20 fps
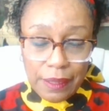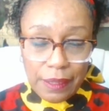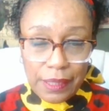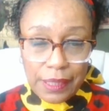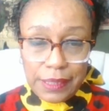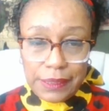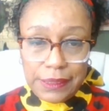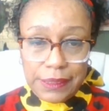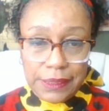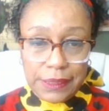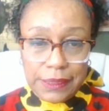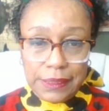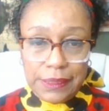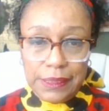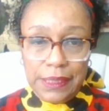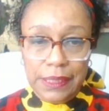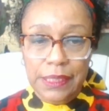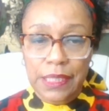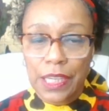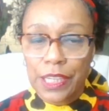
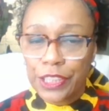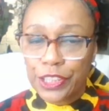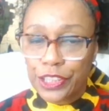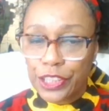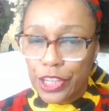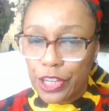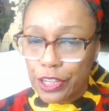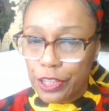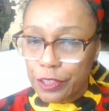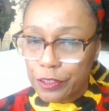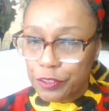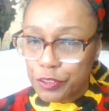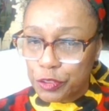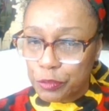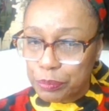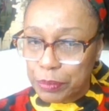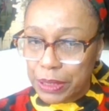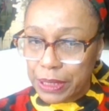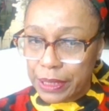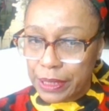it unnerved
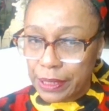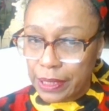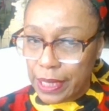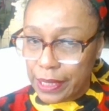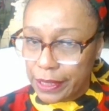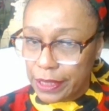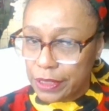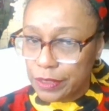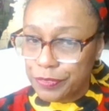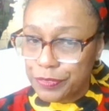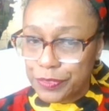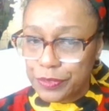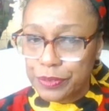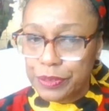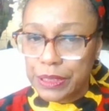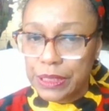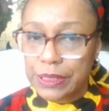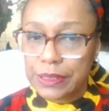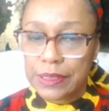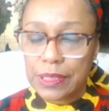me. And I got a few
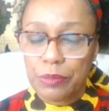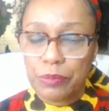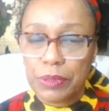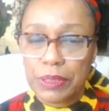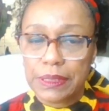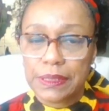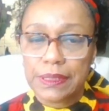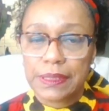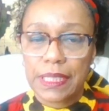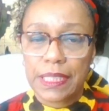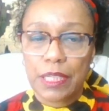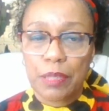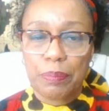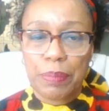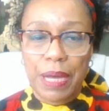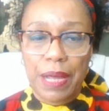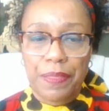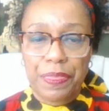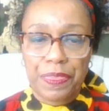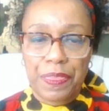things I want to say
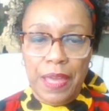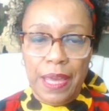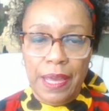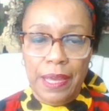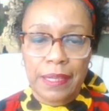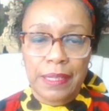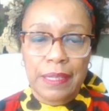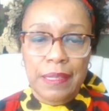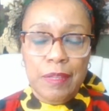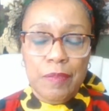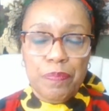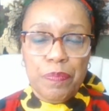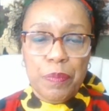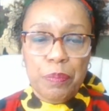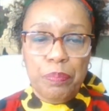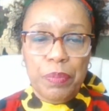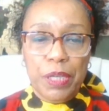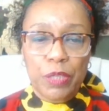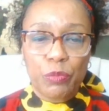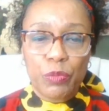about that.
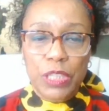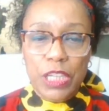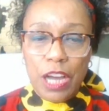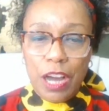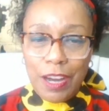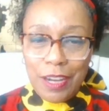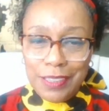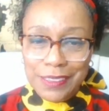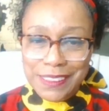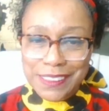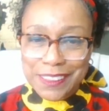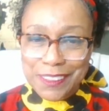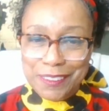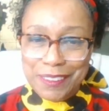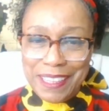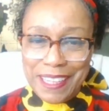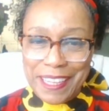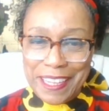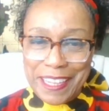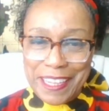But we
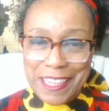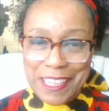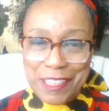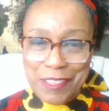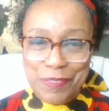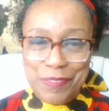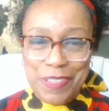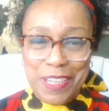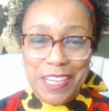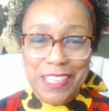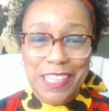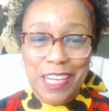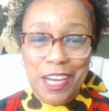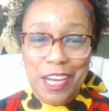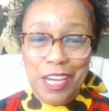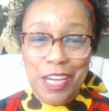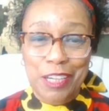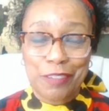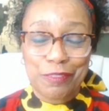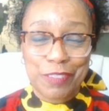also have
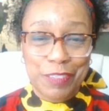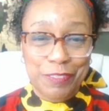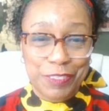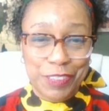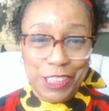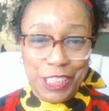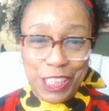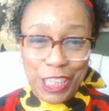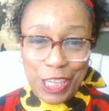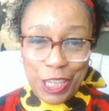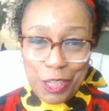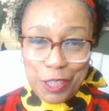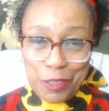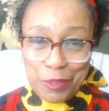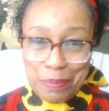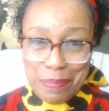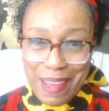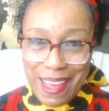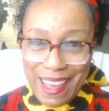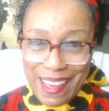Reverend
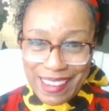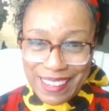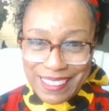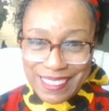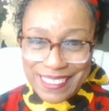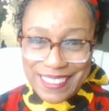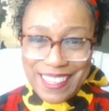Chloe Mack.